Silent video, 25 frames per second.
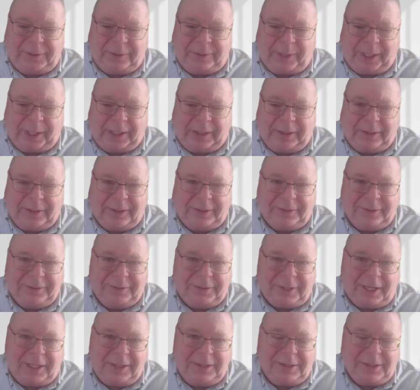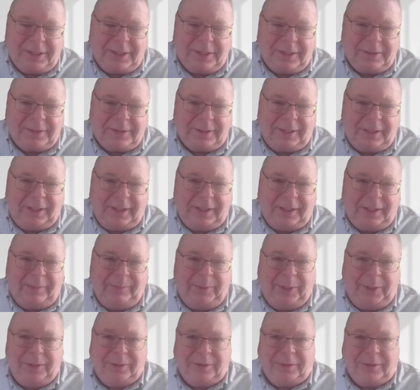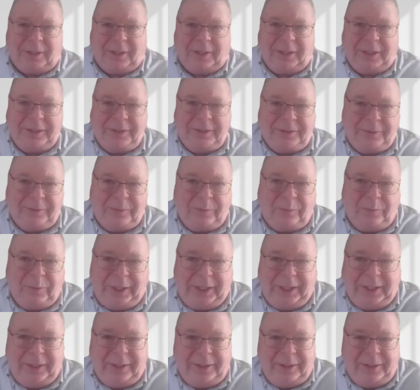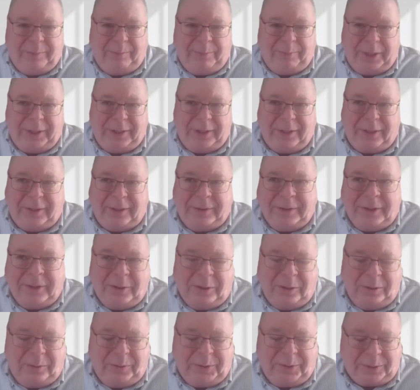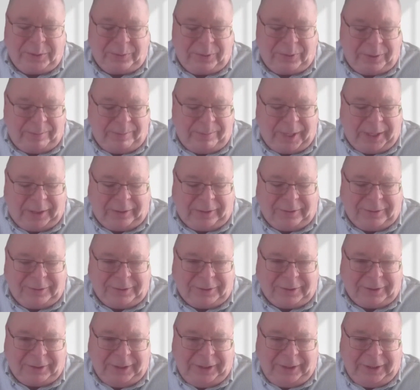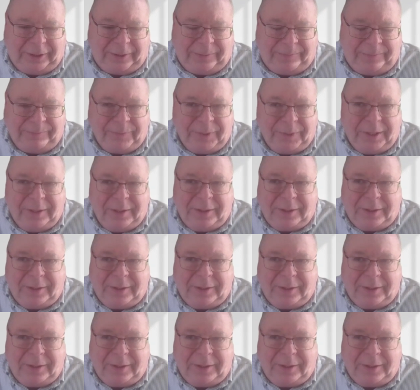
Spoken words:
Semiconductor Digest, and I'm here talking to Winnie Nabea, who is with Mettler-Toledo,